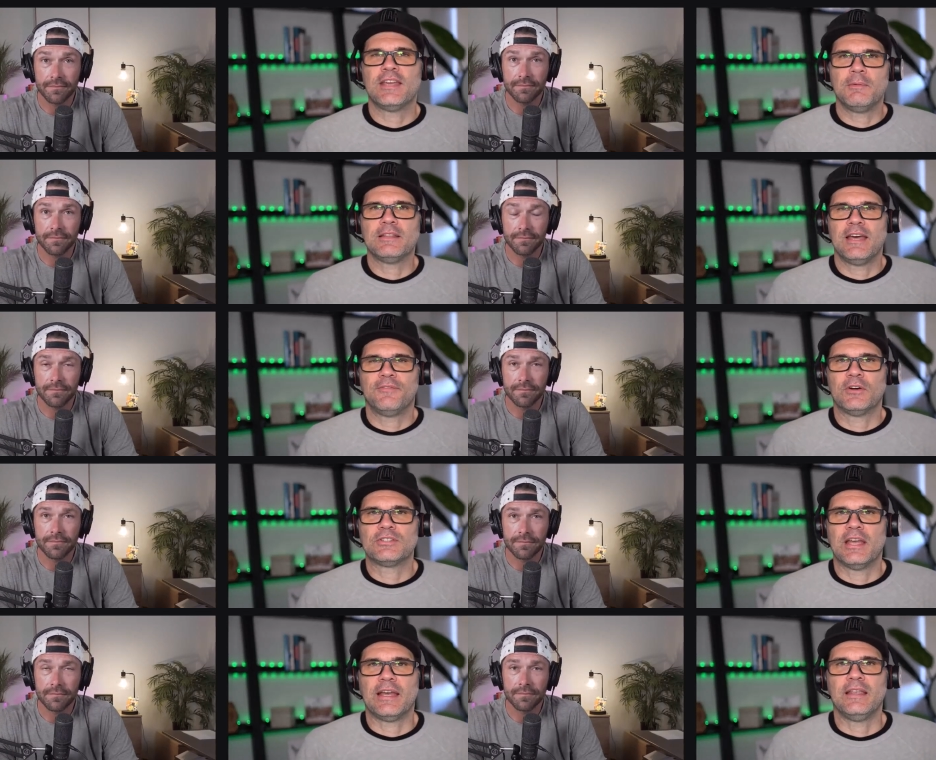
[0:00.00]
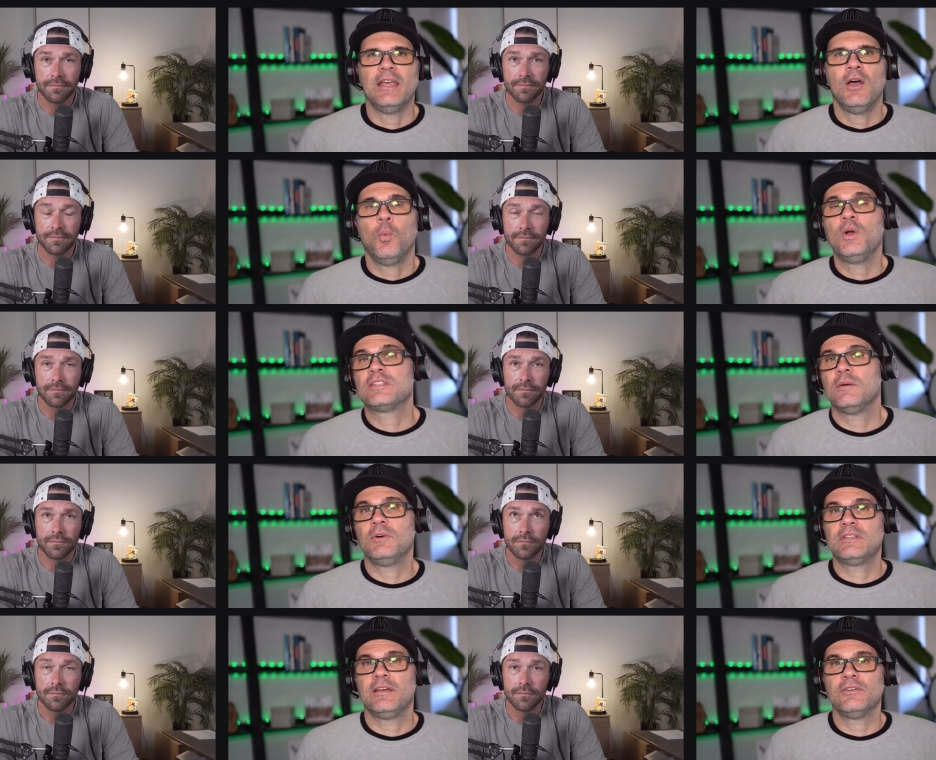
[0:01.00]
Speaker 1: about that for a second. When someone
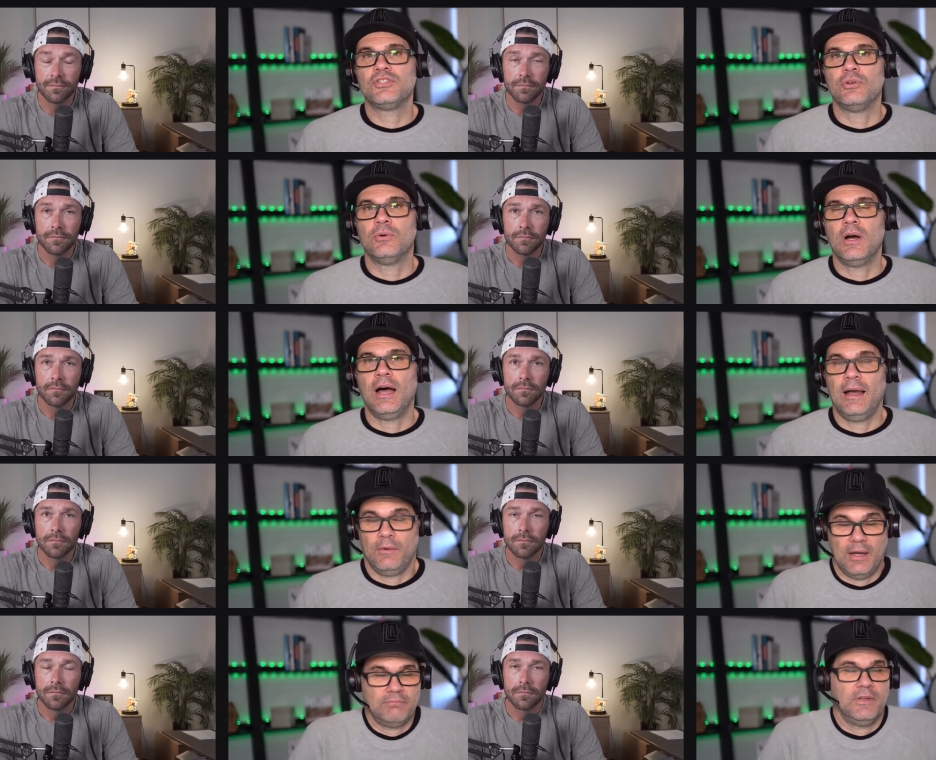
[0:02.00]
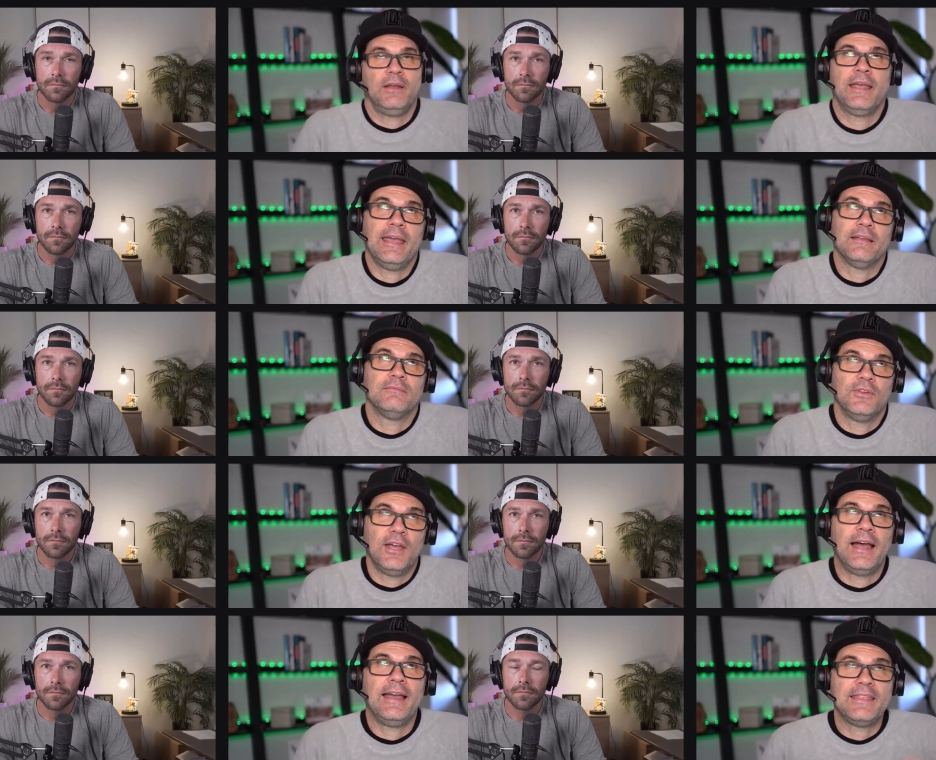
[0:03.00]
tells you, uh, again,
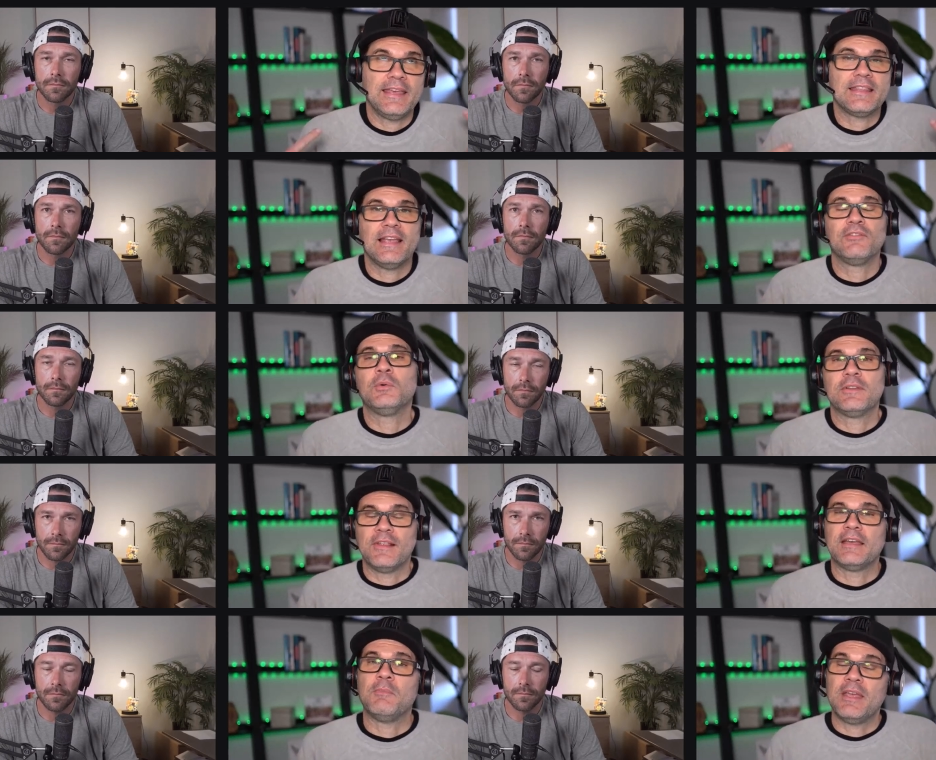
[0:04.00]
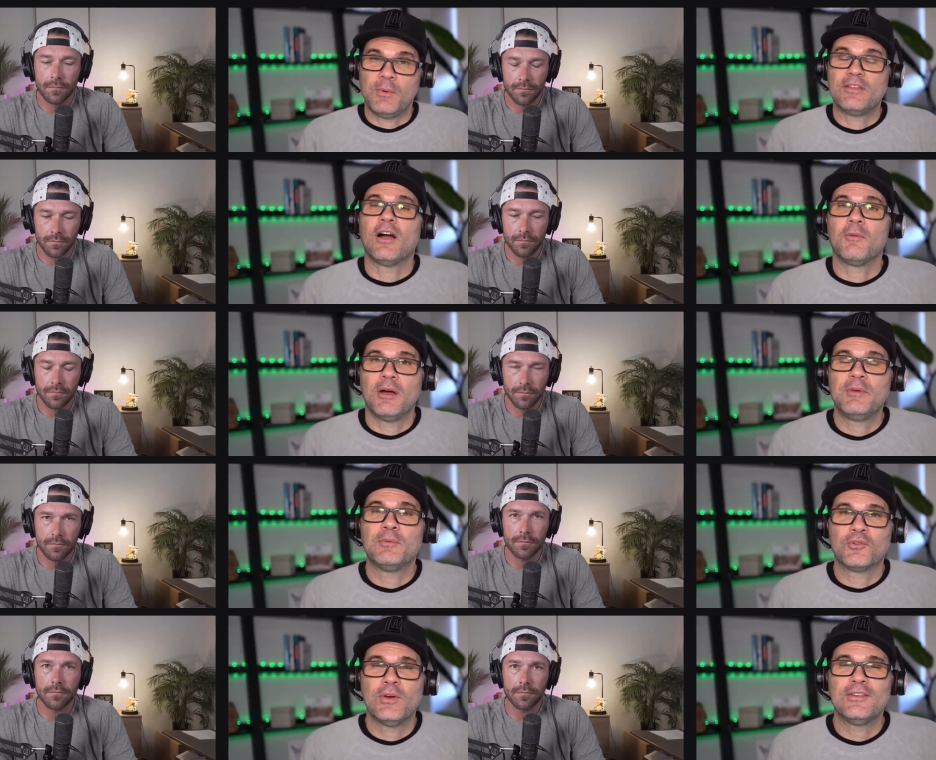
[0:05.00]
I think that everyone's like me and we talk about
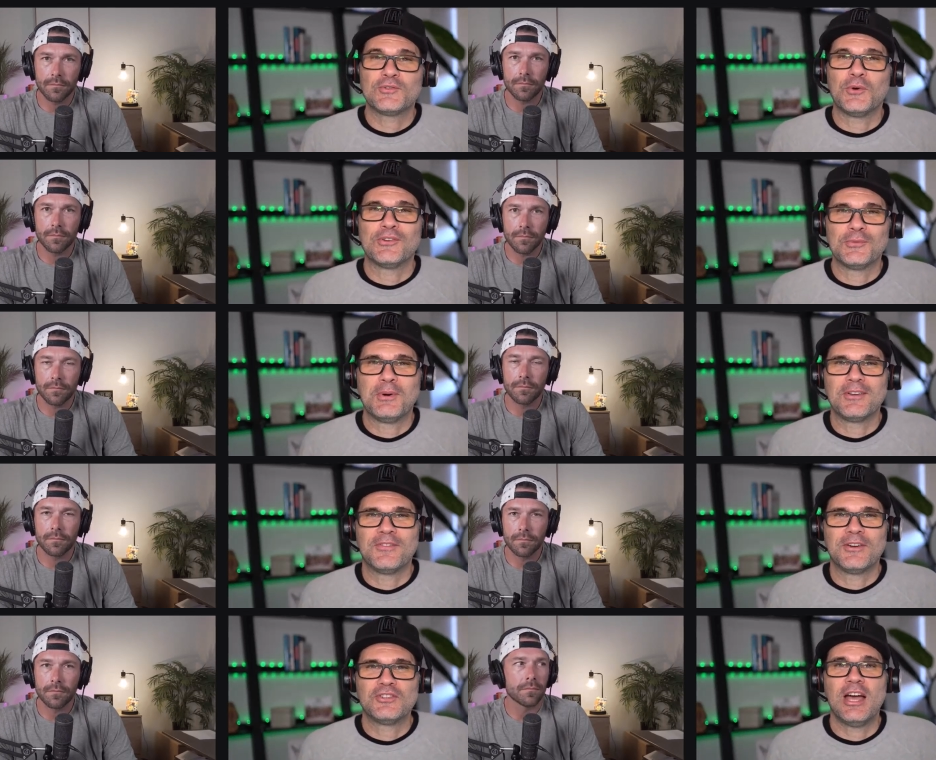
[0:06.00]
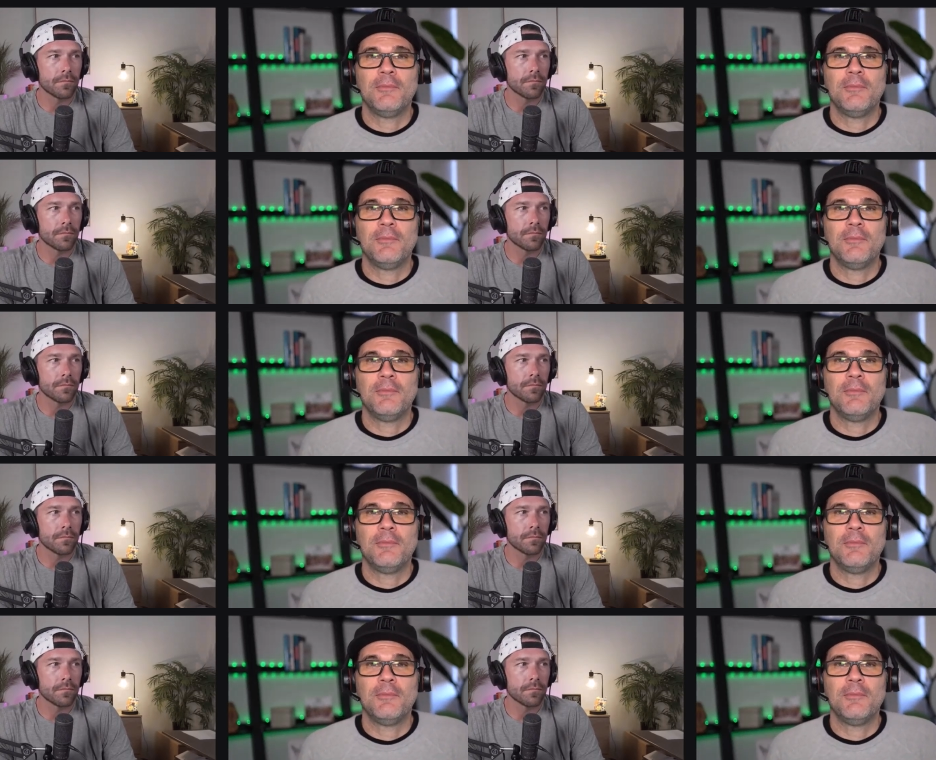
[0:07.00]
people's credit scores as part of their job.